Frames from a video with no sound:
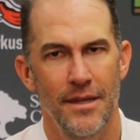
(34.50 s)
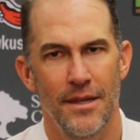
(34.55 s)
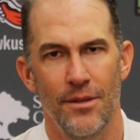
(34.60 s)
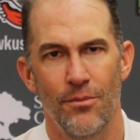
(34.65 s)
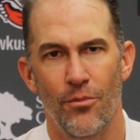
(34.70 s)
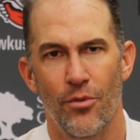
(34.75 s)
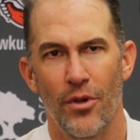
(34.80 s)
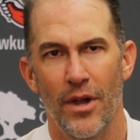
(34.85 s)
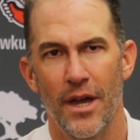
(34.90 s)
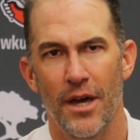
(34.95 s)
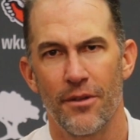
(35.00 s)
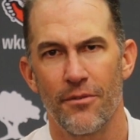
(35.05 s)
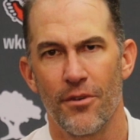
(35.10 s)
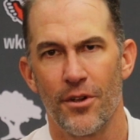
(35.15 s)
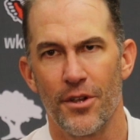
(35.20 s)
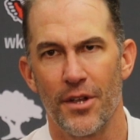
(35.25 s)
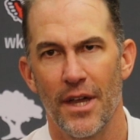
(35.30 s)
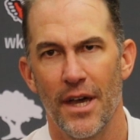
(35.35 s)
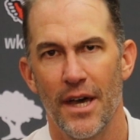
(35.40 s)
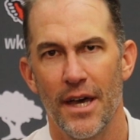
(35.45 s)
and proud of
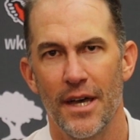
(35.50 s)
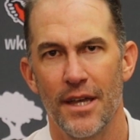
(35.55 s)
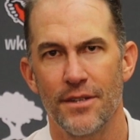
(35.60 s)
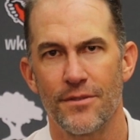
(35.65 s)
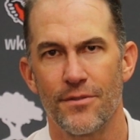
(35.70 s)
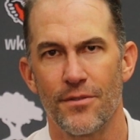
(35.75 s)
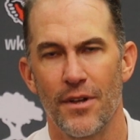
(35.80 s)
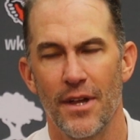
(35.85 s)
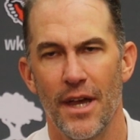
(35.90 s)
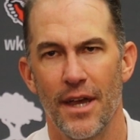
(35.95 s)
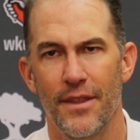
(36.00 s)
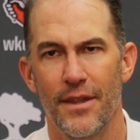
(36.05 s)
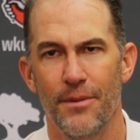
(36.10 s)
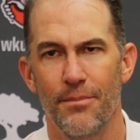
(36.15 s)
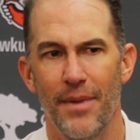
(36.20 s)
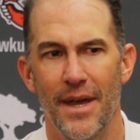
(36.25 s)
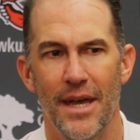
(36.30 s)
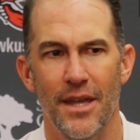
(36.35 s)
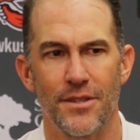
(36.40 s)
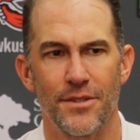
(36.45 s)
our guys for how they
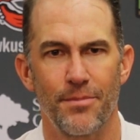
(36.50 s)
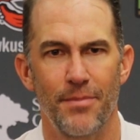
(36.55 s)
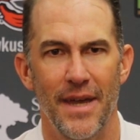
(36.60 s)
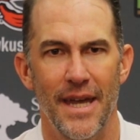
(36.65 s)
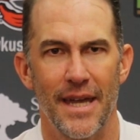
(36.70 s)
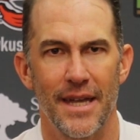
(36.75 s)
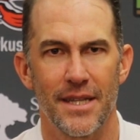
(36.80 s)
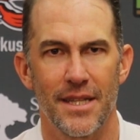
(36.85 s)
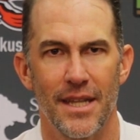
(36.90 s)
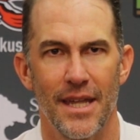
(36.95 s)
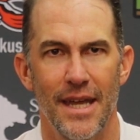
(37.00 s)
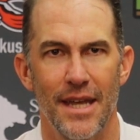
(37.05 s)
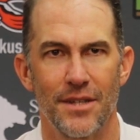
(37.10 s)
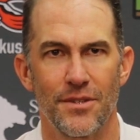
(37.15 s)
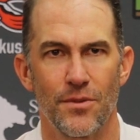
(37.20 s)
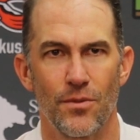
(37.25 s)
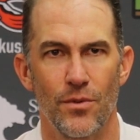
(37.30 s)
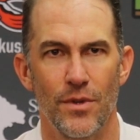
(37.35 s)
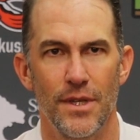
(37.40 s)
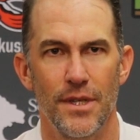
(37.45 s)
bounced back
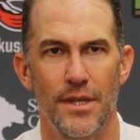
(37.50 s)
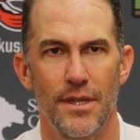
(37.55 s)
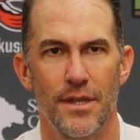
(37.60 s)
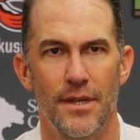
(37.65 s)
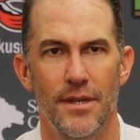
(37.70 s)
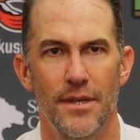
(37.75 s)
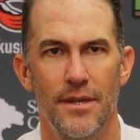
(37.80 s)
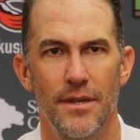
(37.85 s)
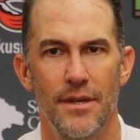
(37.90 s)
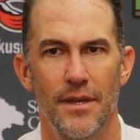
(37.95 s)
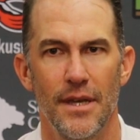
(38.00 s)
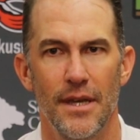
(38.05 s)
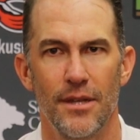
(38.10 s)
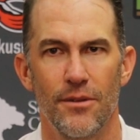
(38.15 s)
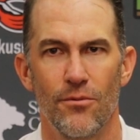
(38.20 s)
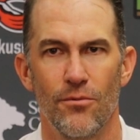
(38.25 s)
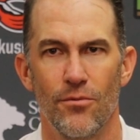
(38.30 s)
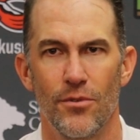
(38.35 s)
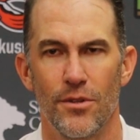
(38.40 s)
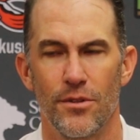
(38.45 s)
last week. Had
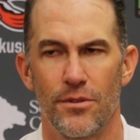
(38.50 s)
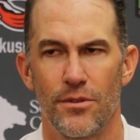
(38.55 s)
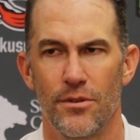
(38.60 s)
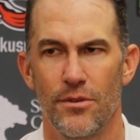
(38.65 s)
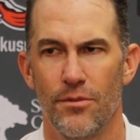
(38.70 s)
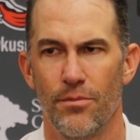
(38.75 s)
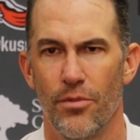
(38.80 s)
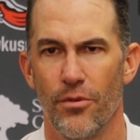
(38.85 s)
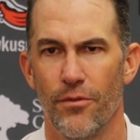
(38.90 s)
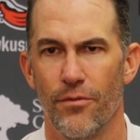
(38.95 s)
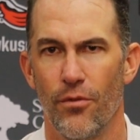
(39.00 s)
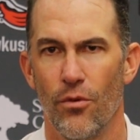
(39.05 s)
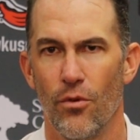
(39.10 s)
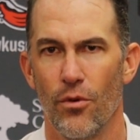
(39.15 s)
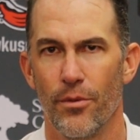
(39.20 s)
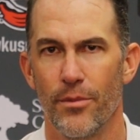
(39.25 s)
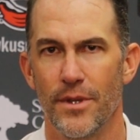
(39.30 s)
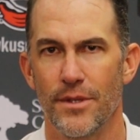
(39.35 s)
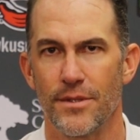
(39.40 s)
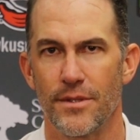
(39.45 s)
a really good
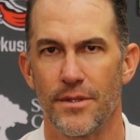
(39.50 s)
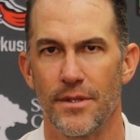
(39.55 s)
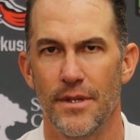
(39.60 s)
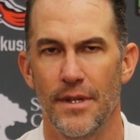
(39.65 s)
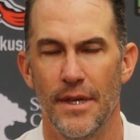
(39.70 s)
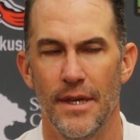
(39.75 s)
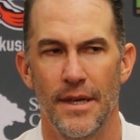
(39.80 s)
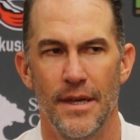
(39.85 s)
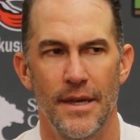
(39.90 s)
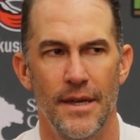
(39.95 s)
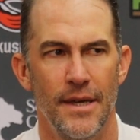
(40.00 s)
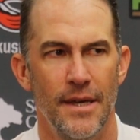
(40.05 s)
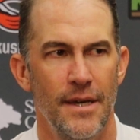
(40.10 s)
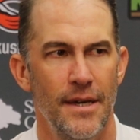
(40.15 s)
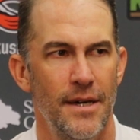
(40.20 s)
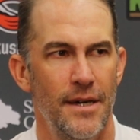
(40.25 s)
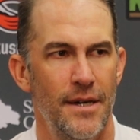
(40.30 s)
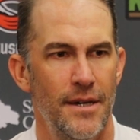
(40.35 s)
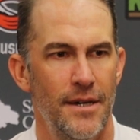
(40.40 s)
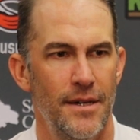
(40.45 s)
performance
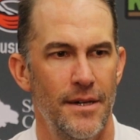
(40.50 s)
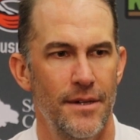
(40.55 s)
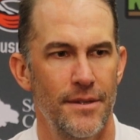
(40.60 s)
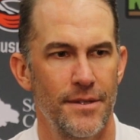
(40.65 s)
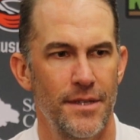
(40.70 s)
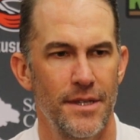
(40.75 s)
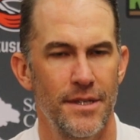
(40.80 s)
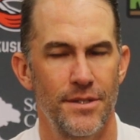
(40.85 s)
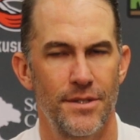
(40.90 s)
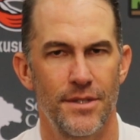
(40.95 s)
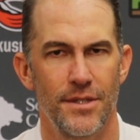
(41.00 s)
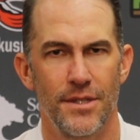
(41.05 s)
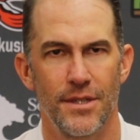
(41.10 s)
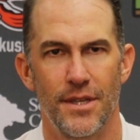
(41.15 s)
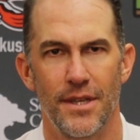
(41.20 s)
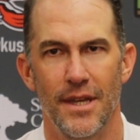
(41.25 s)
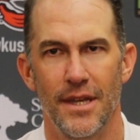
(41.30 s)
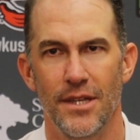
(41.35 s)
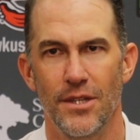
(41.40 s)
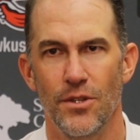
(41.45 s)
against
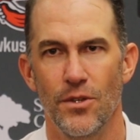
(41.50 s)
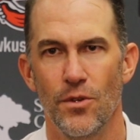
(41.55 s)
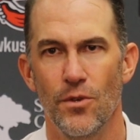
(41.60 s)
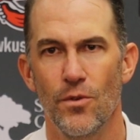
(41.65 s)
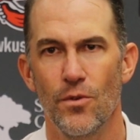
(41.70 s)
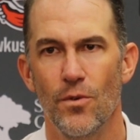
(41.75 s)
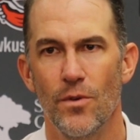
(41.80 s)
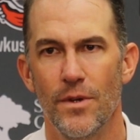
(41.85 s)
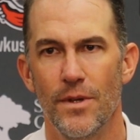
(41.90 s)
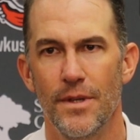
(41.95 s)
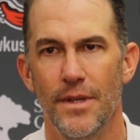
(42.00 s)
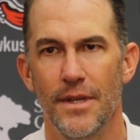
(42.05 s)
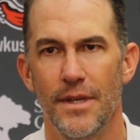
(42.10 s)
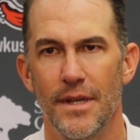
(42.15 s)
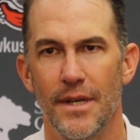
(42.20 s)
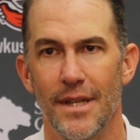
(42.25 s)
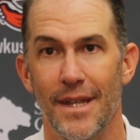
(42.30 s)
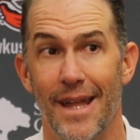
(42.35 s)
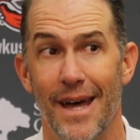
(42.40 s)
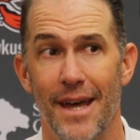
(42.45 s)
EKU.
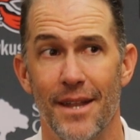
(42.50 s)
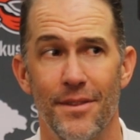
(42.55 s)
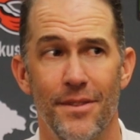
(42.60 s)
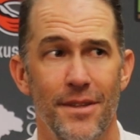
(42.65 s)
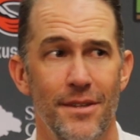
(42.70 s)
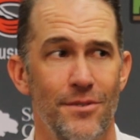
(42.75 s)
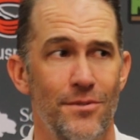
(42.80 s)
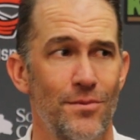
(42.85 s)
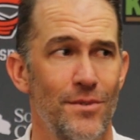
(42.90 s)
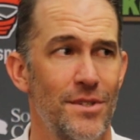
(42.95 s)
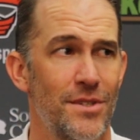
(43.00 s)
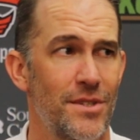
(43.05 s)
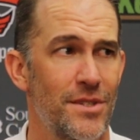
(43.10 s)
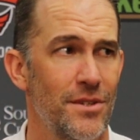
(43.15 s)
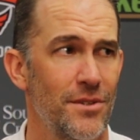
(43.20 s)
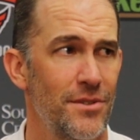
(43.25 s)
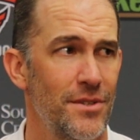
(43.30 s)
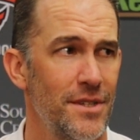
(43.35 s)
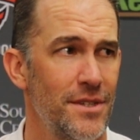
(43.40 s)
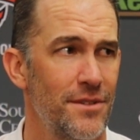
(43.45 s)
A lot of things we
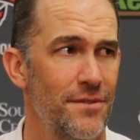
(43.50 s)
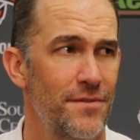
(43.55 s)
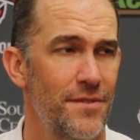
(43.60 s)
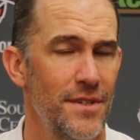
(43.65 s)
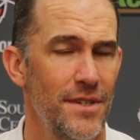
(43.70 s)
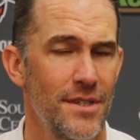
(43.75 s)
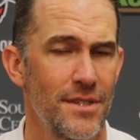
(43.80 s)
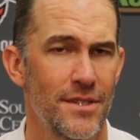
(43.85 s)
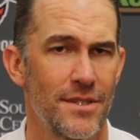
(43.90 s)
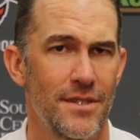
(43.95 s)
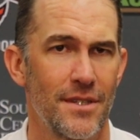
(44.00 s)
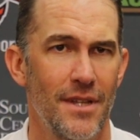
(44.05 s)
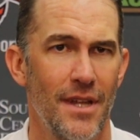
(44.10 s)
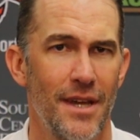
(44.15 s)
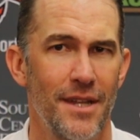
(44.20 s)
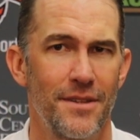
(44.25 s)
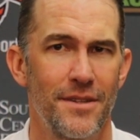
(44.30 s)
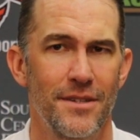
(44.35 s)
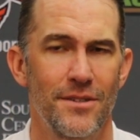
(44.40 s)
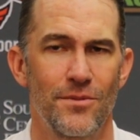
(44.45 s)
still need to fix, a
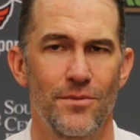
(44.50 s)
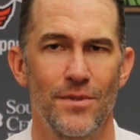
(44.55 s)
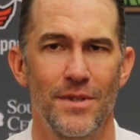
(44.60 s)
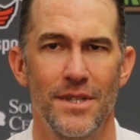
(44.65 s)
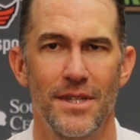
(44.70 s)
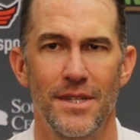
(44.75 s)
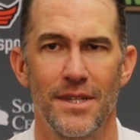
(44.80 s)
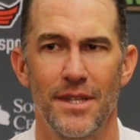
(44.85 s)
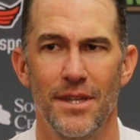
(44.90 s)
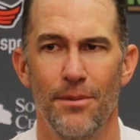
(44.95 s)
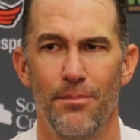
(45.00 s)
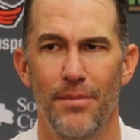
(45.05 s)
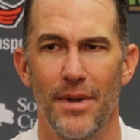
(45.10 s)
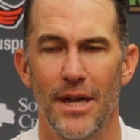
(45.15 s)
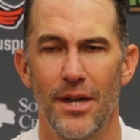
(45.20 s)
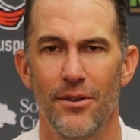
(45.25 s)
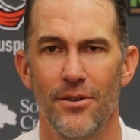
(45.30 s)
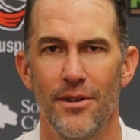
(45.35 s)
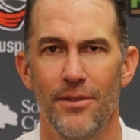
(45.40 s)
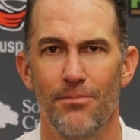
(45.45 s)
lot of things we need to get
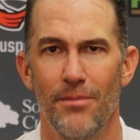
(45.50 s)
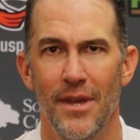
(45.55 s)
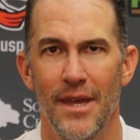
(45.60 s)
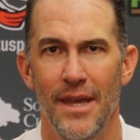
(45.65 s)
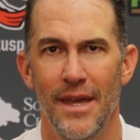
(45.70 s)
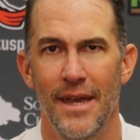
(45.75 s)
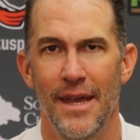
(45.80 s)
better